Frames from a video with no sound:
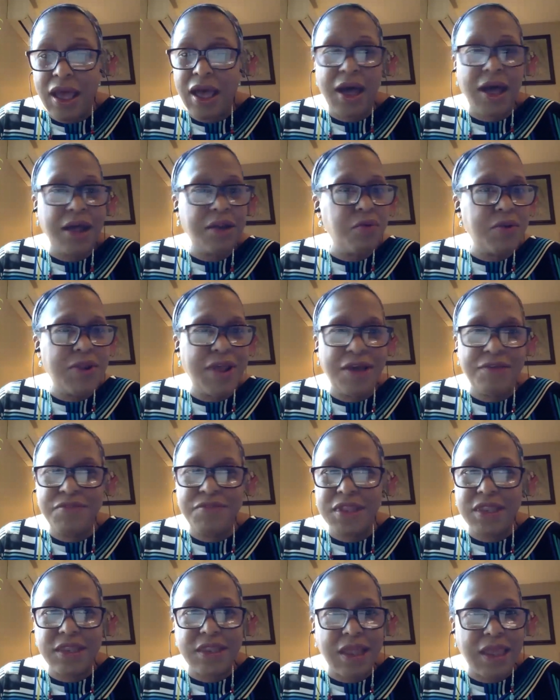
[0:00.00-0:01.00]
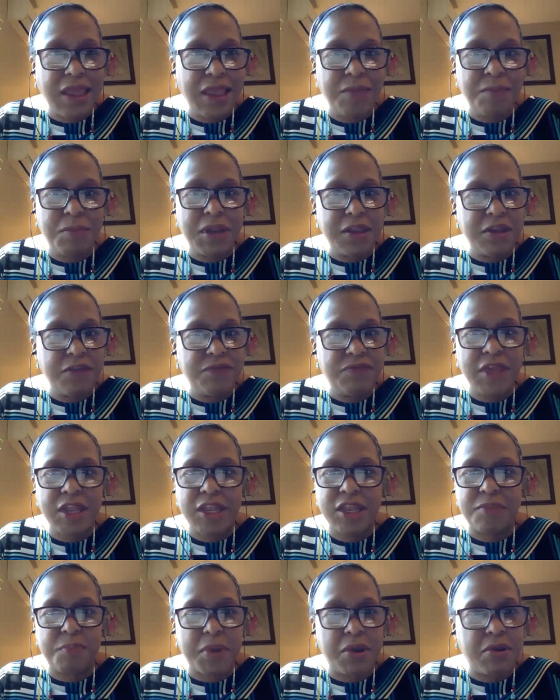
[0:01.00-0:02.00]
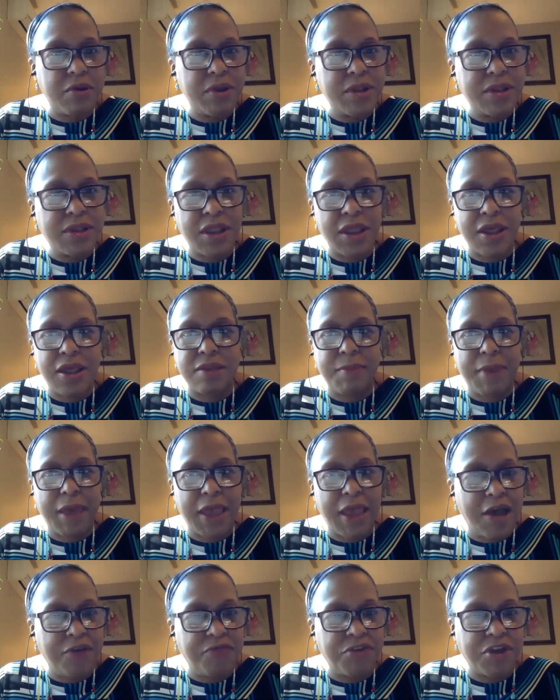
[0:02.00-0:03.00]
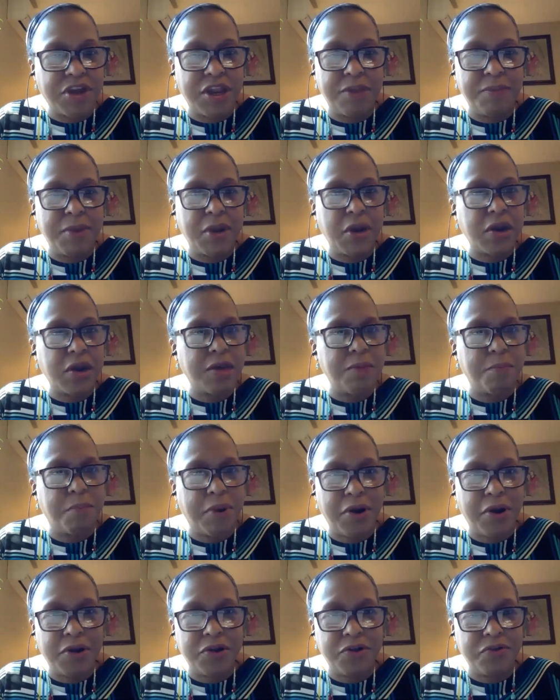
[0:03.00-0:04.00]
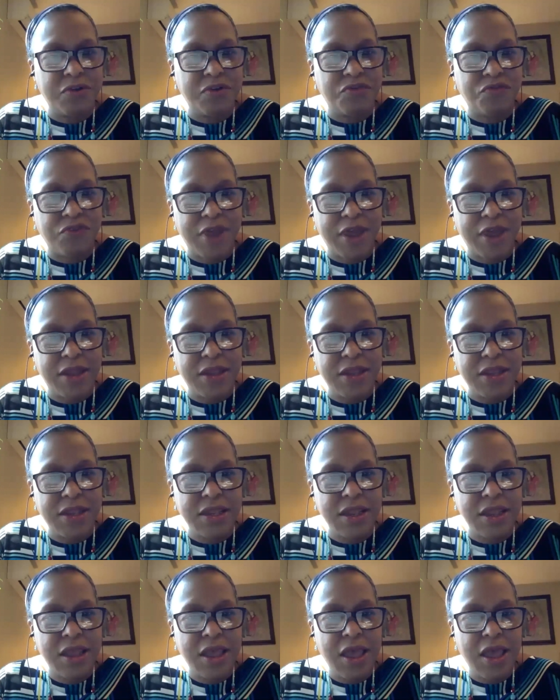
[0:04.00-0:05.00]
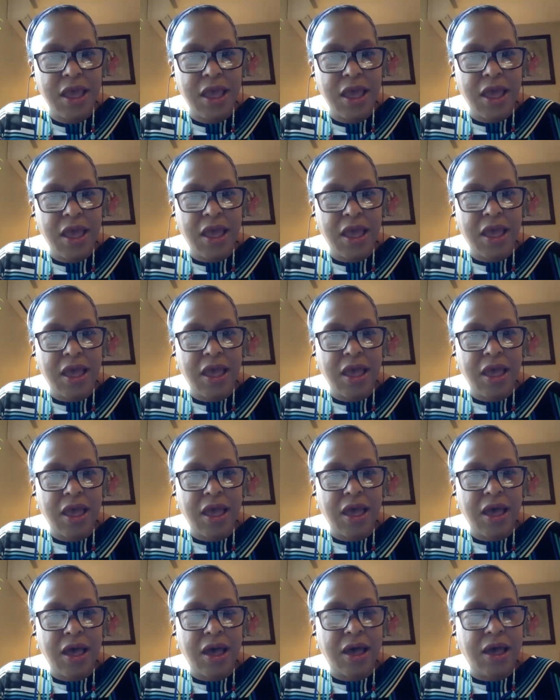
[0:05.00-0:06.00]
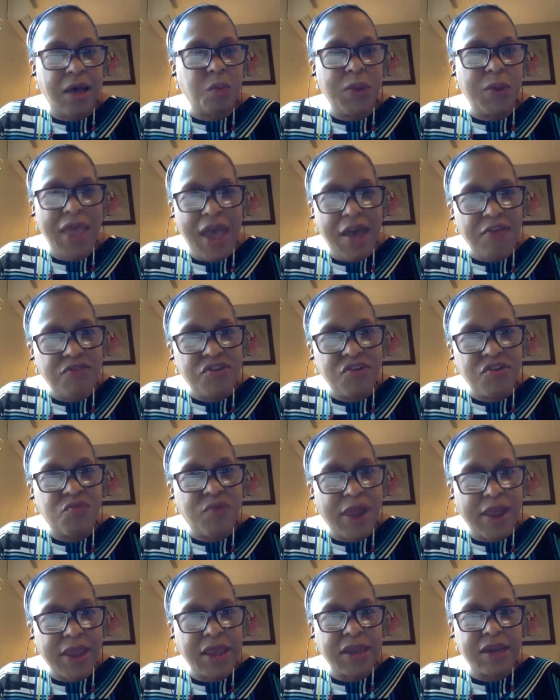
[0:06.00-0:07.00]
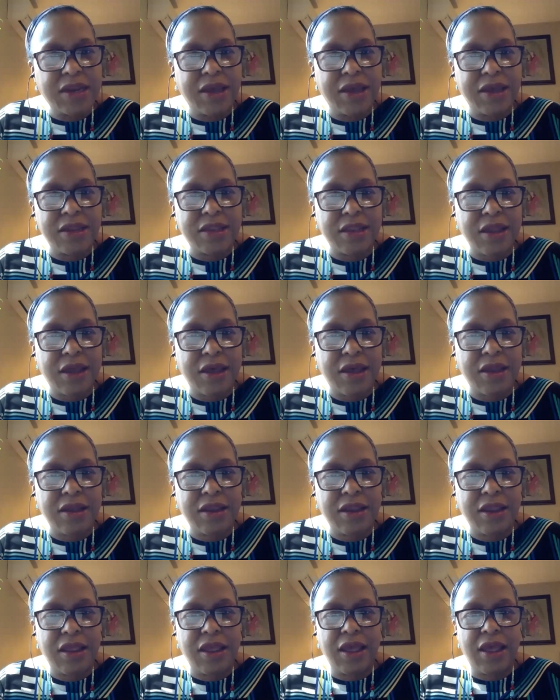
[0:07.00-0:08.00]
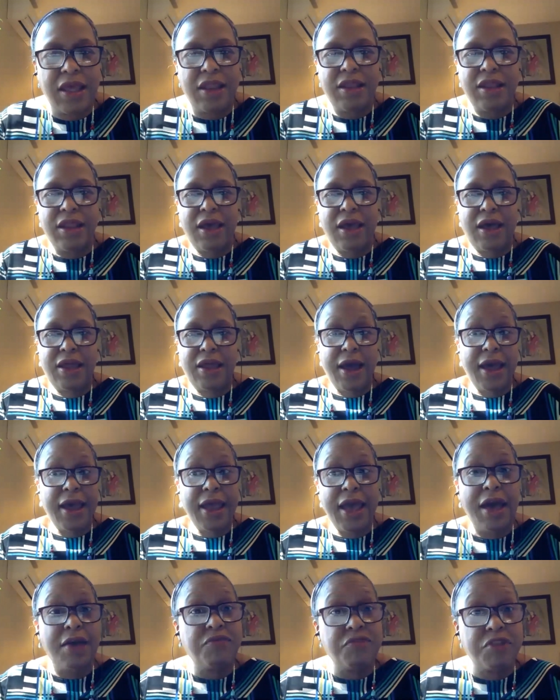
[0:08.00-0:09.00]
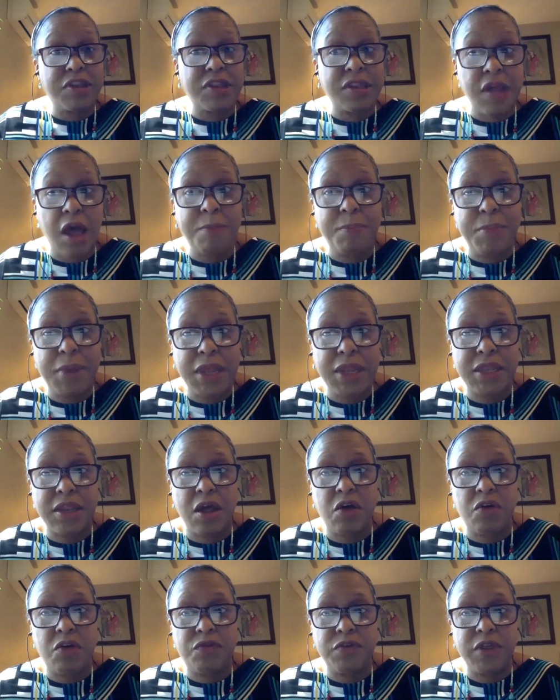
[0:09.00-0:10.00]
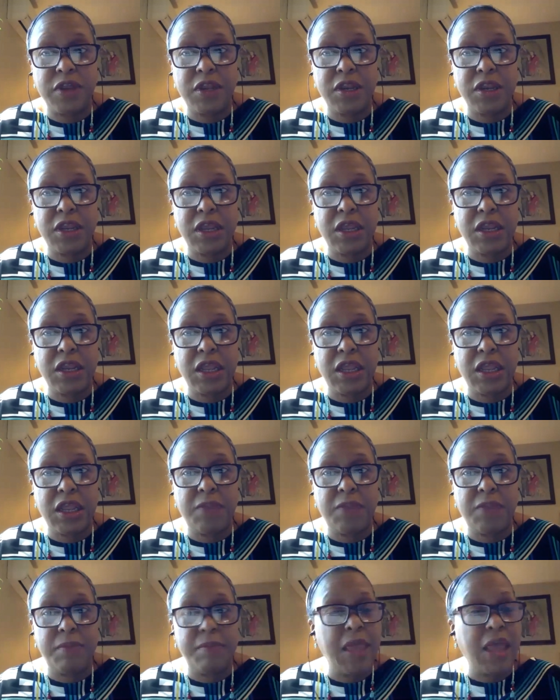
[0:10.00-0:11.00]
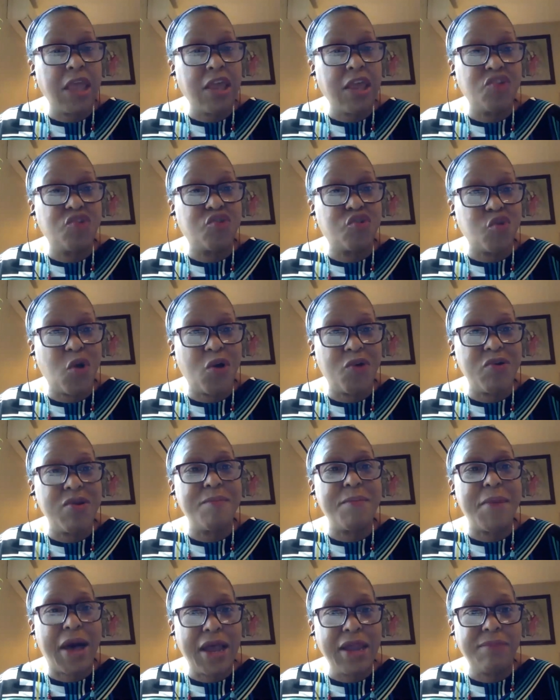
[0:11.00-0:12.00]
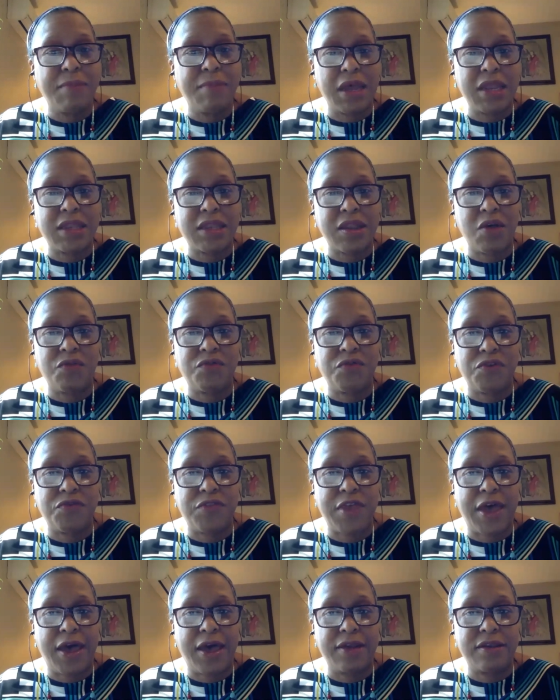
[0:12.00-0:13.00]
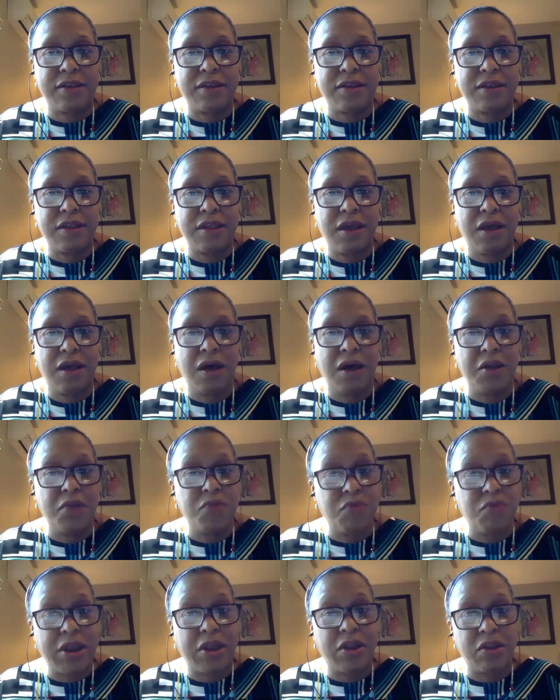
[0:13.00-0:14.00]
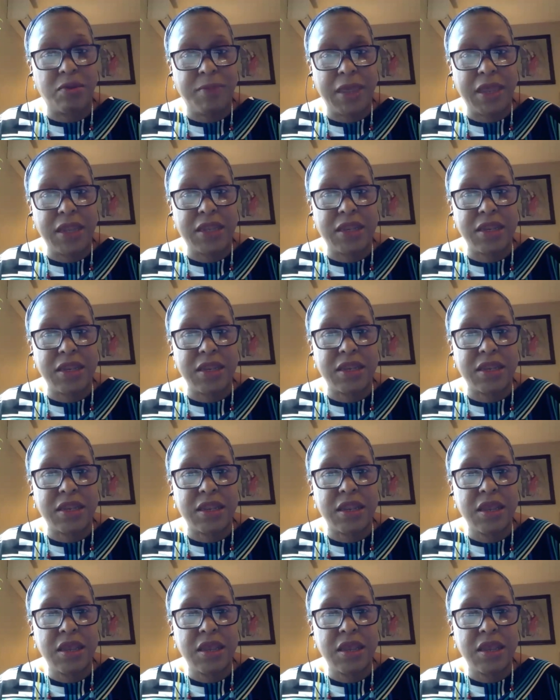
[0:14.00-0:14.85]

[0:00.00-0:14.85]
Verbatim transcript: I don't have the same lived experience as my African American partner and friends. We have to recognize that. And, and I have to stop myself in, in, in making sure I remind myself of that on a regular basis.